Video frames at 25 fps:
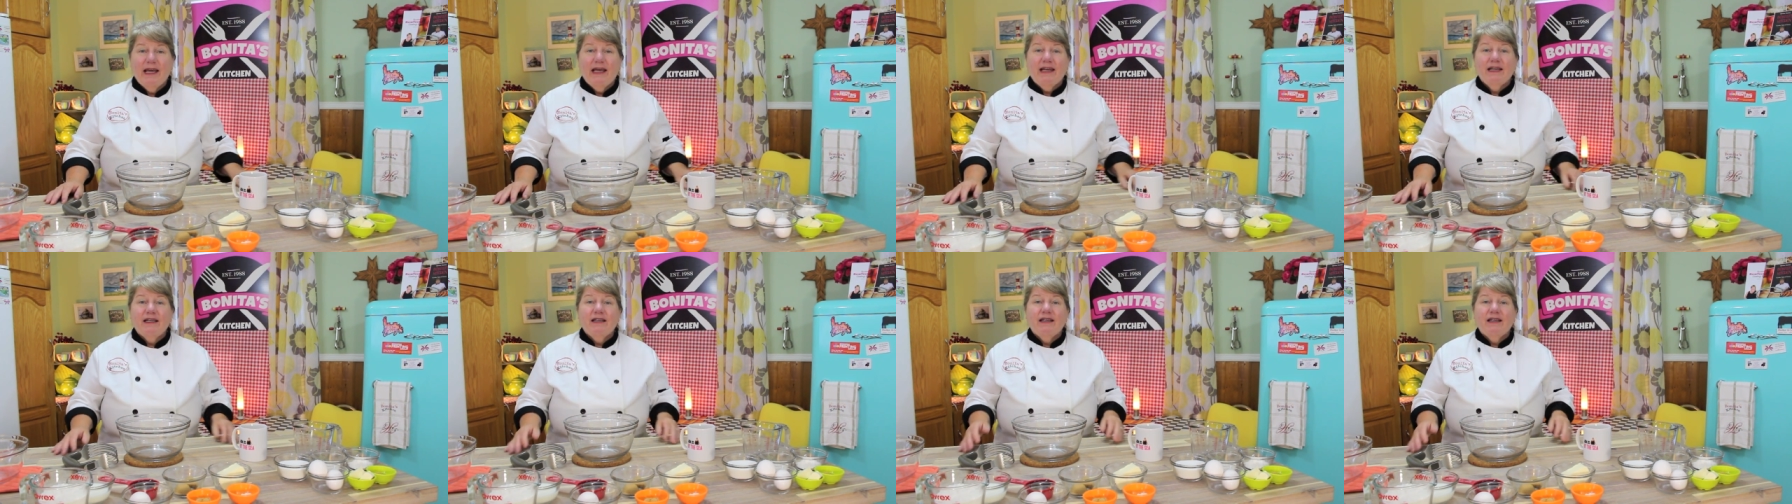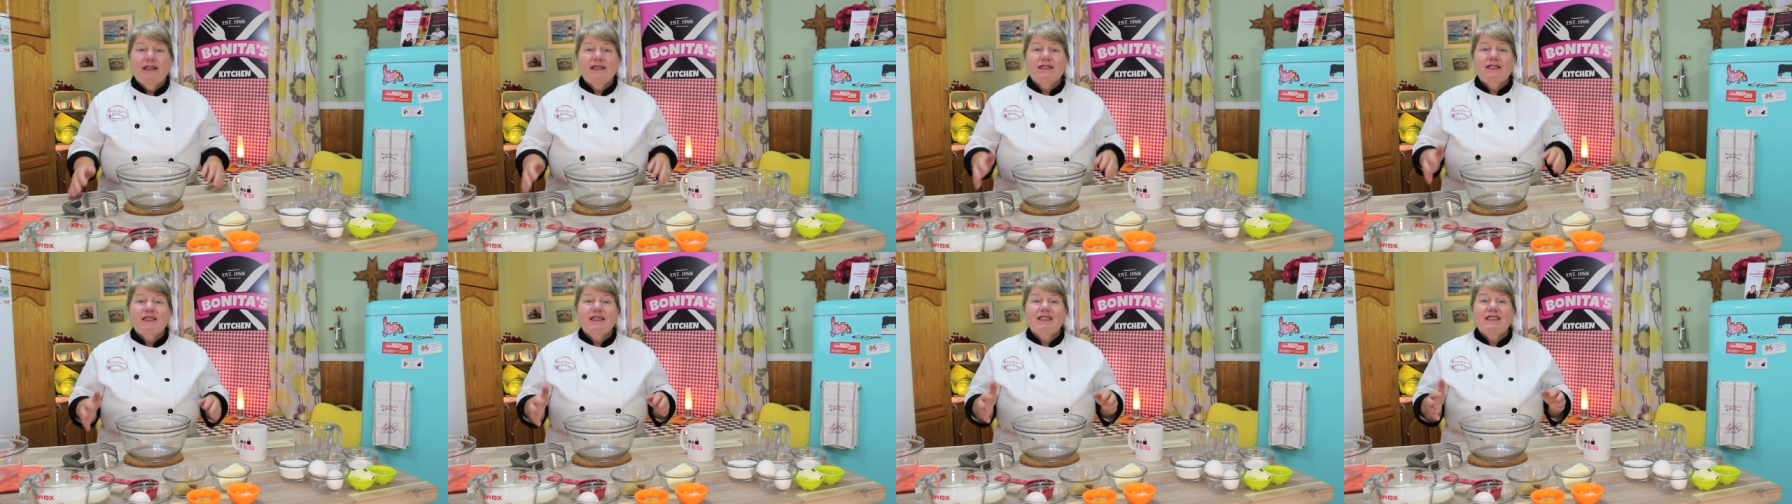and
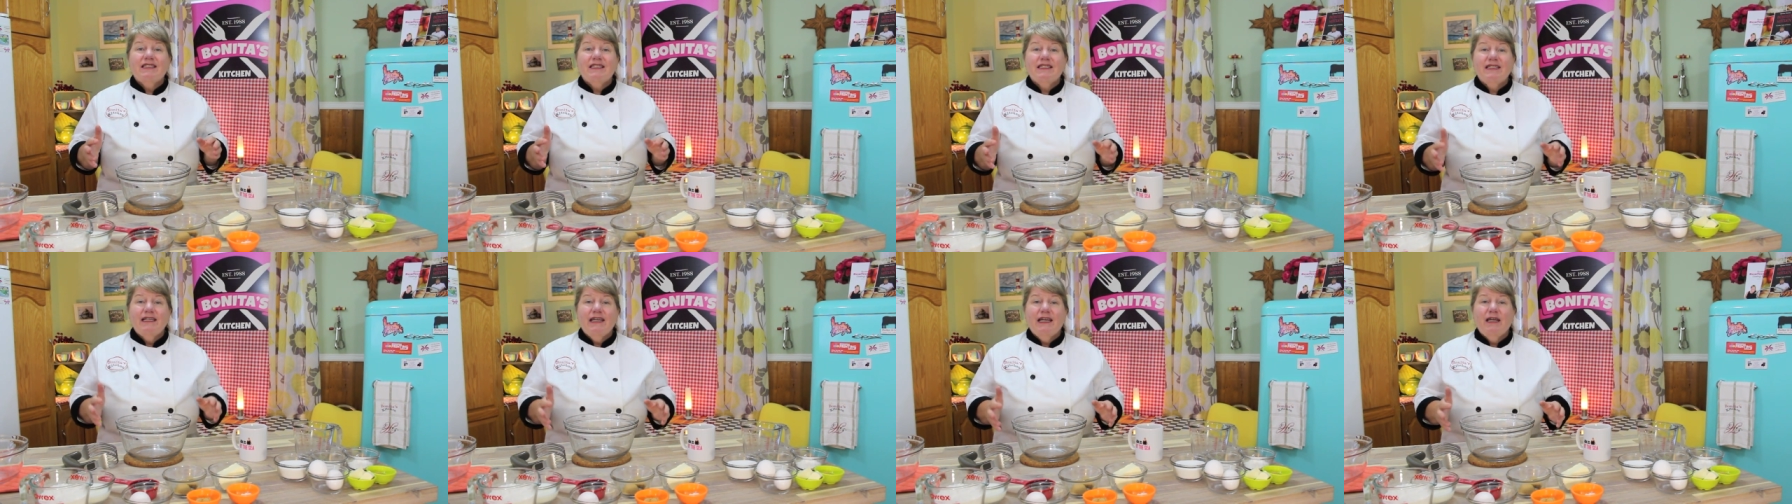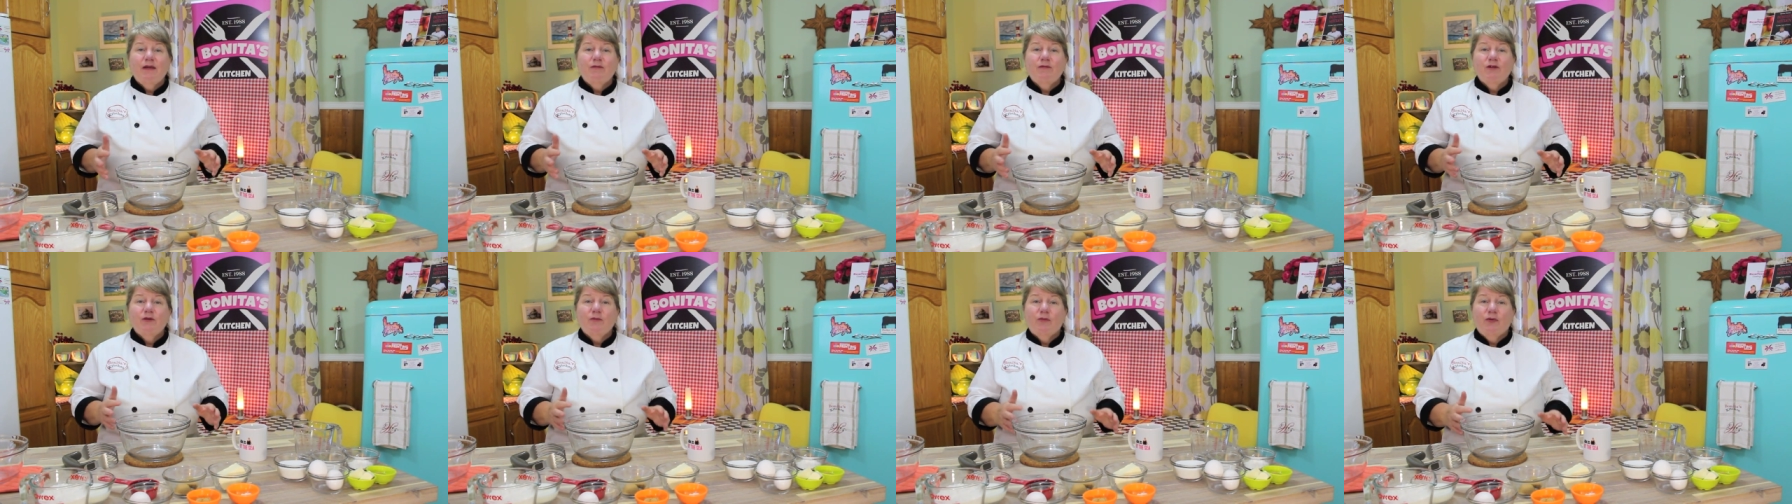it's a
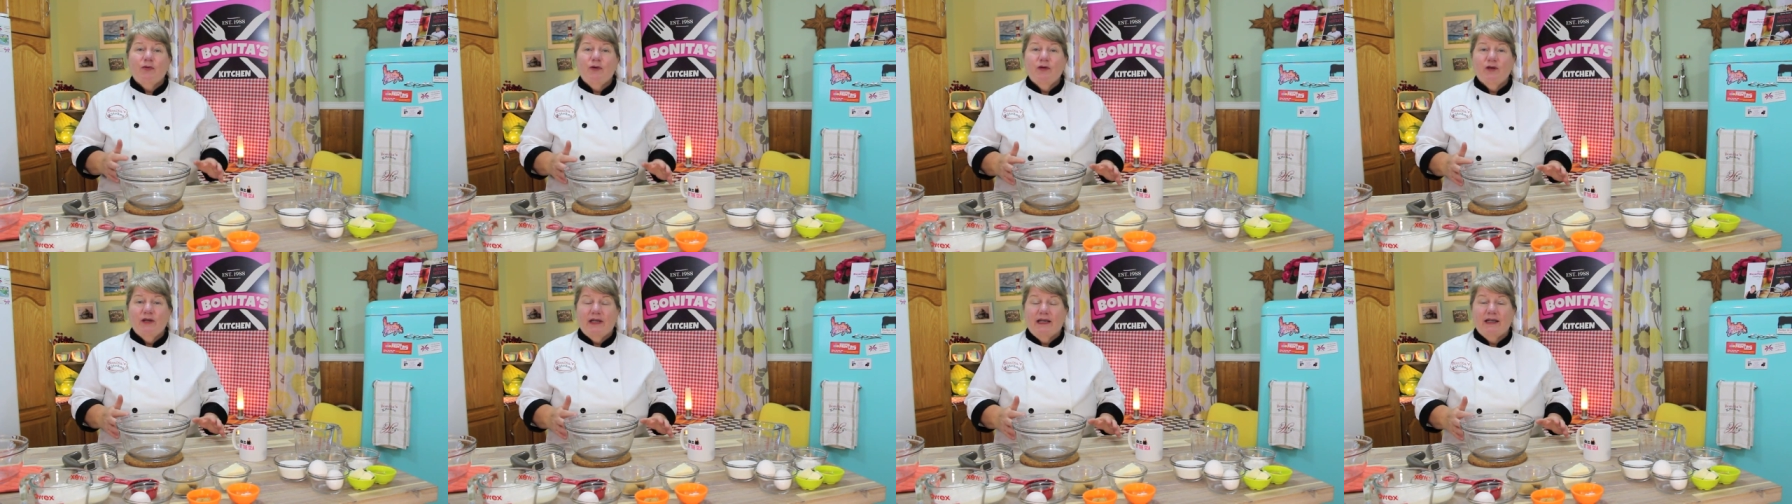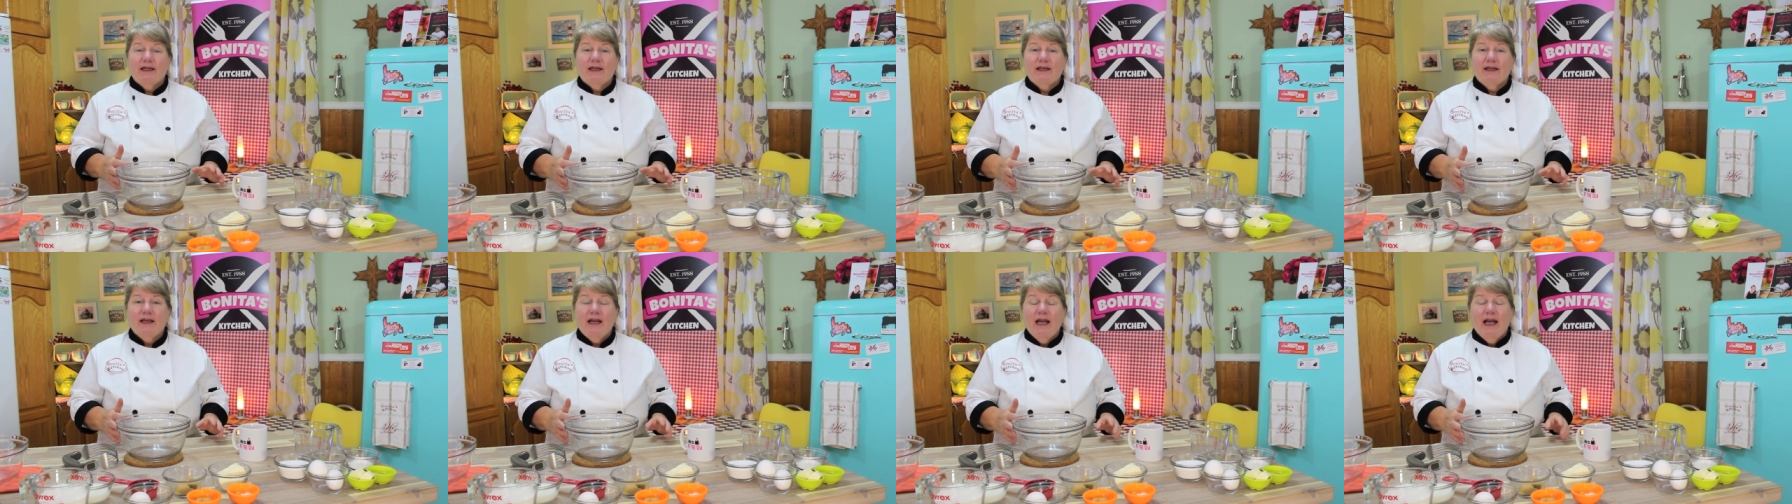steamed pudding.